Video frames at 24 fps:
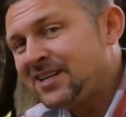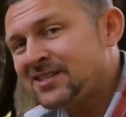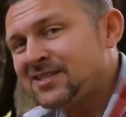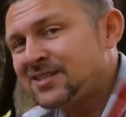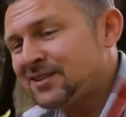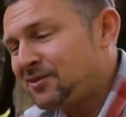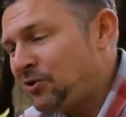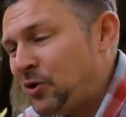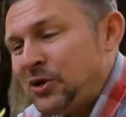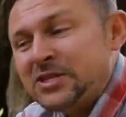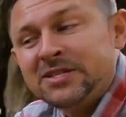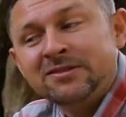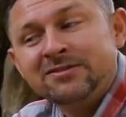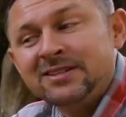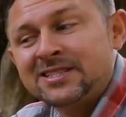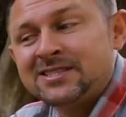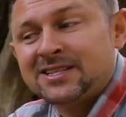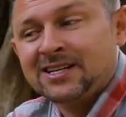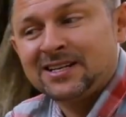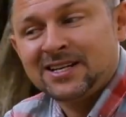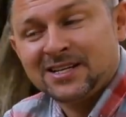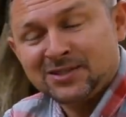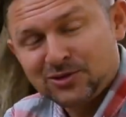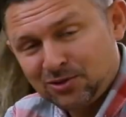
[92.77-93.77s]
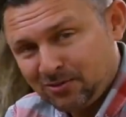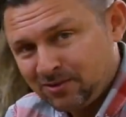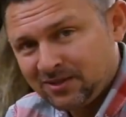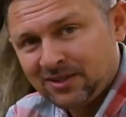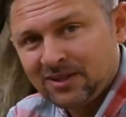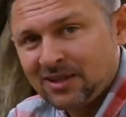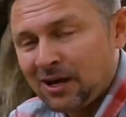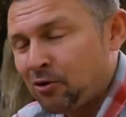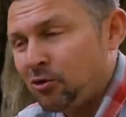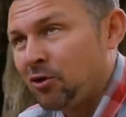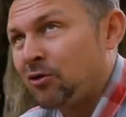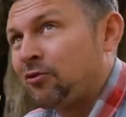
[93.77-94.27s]
There are olive
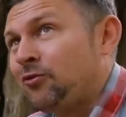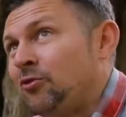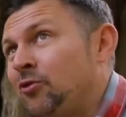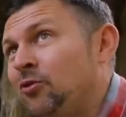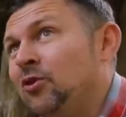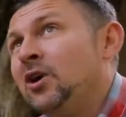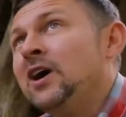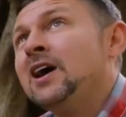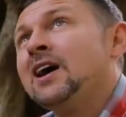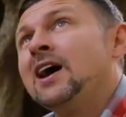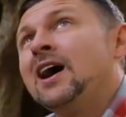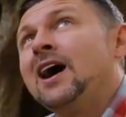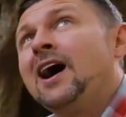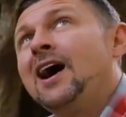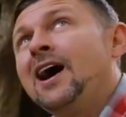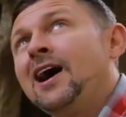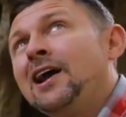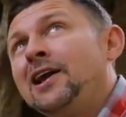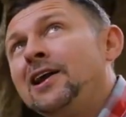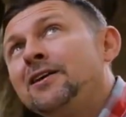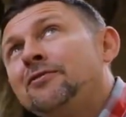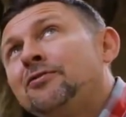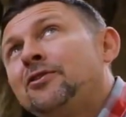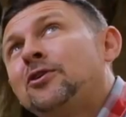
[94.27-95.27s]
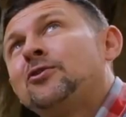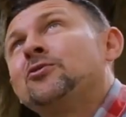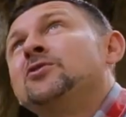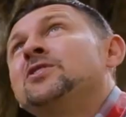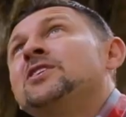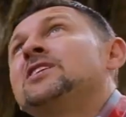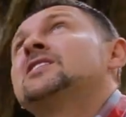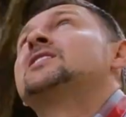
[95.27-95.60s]
trees, by the way. Here's one.